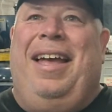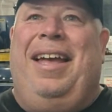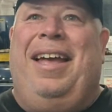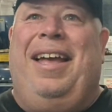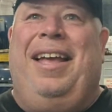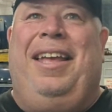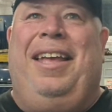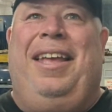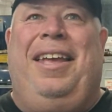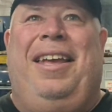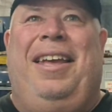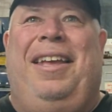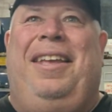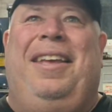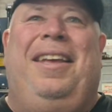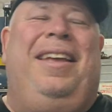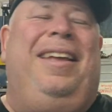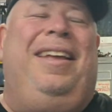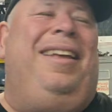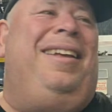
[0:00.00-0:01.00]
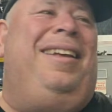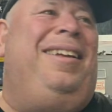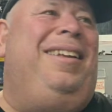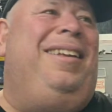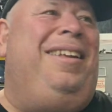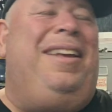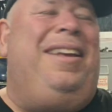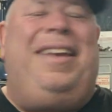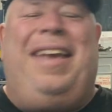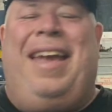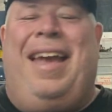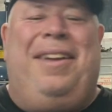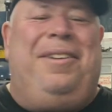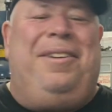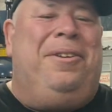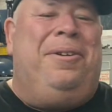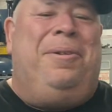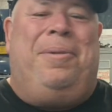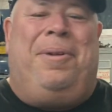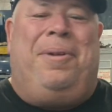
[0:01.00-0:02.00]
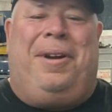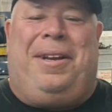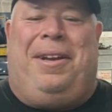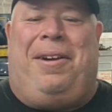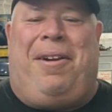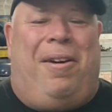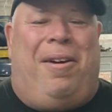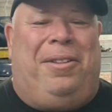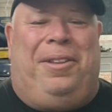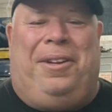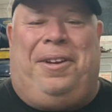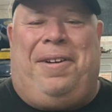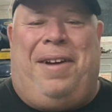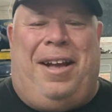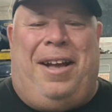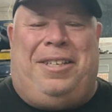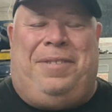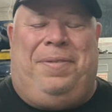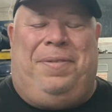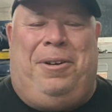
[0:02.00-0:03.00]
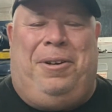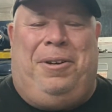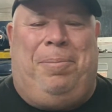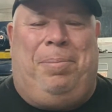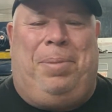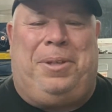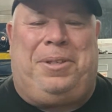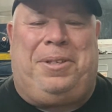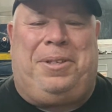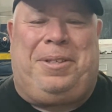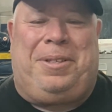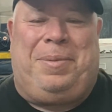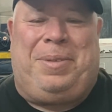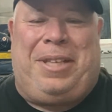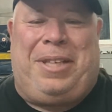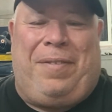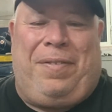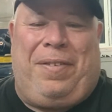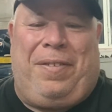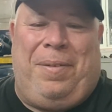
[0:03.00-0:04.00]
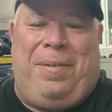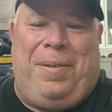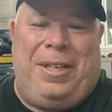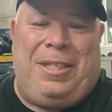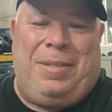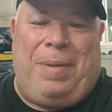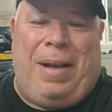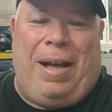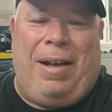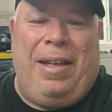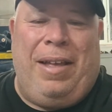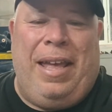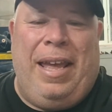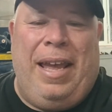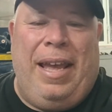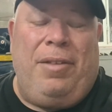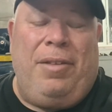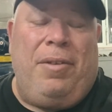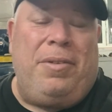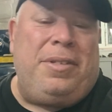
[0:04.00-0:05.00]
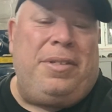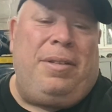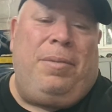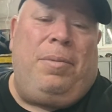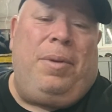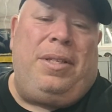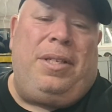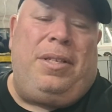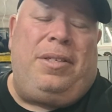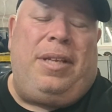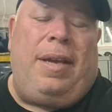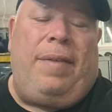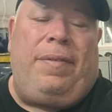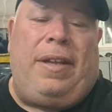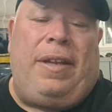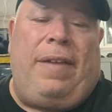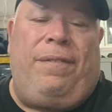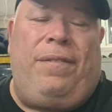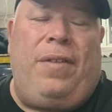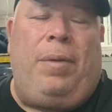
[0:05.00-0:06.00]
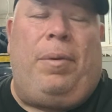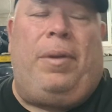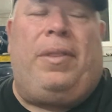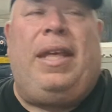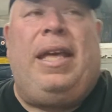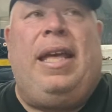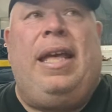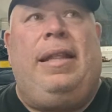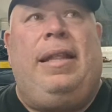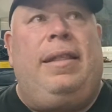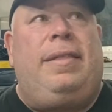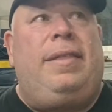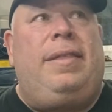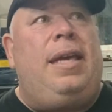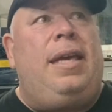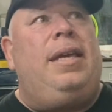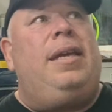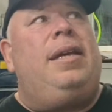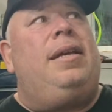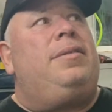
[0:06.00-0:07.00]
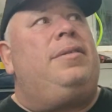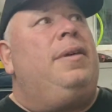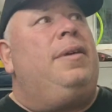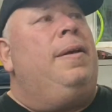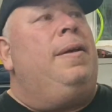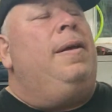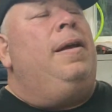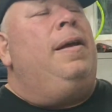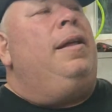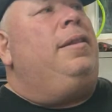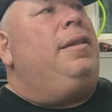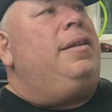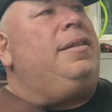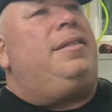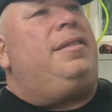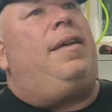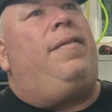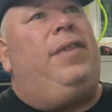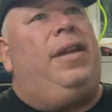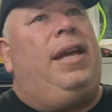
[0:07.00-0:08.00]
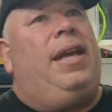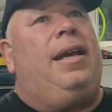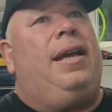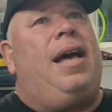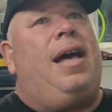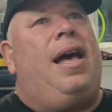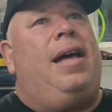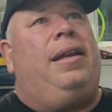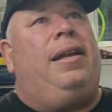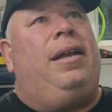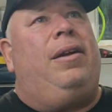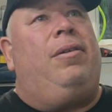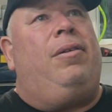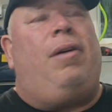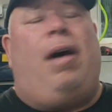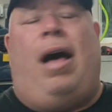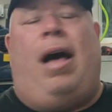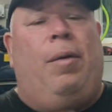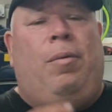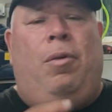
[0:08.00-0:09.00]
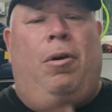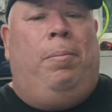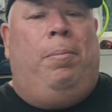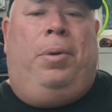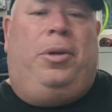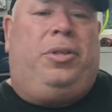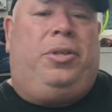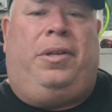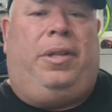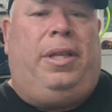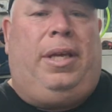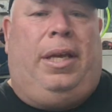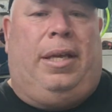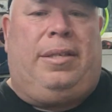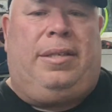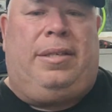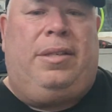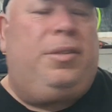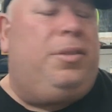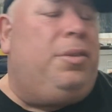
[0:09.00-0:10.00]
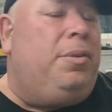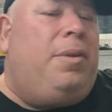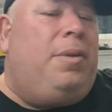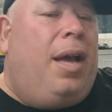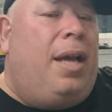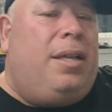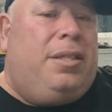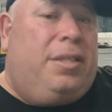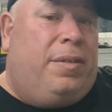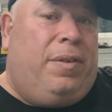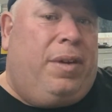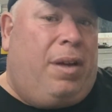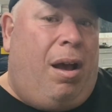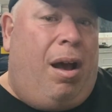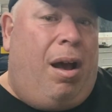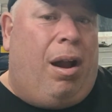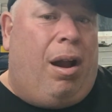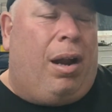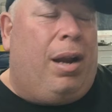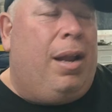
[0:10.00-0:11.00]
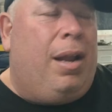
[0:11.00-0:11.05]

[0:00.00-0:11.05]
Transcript: you can't do work at all in the garage if you don't butcher some stuff every once in a while. And those are the ones that you have to have fun with. The thing is, this 78 Continental, I won't butcher this. It's too nice of a car.